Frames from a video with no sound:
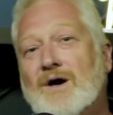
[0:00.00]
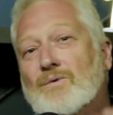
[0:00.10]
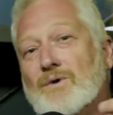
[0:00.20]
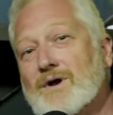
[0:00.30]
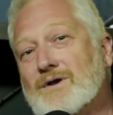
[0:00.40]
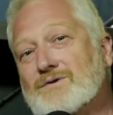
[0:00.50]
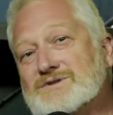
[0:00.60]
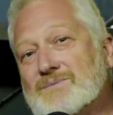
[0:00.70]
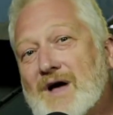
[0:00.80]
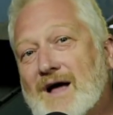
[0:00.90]
We're going to do
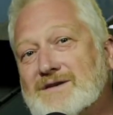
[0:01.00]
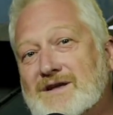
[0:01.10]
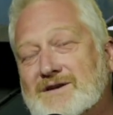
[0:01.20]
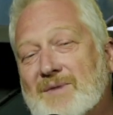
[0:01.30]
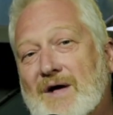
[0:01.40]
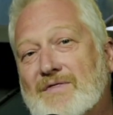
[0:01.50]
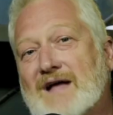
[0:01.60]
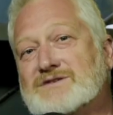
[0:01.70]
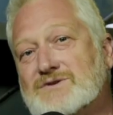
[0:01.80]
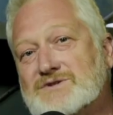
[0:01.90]
some content about
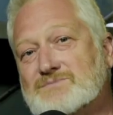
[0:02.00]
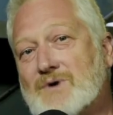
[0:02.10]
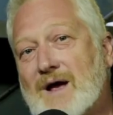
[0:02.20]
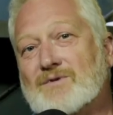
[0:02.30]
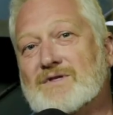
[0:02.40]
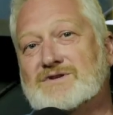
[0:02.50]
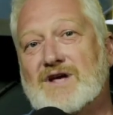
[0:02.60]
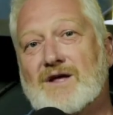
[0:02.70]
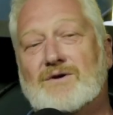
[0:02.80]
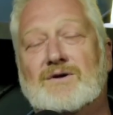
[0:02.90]
that. So subscribe to the
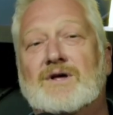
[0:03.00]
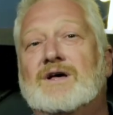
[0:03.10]
channel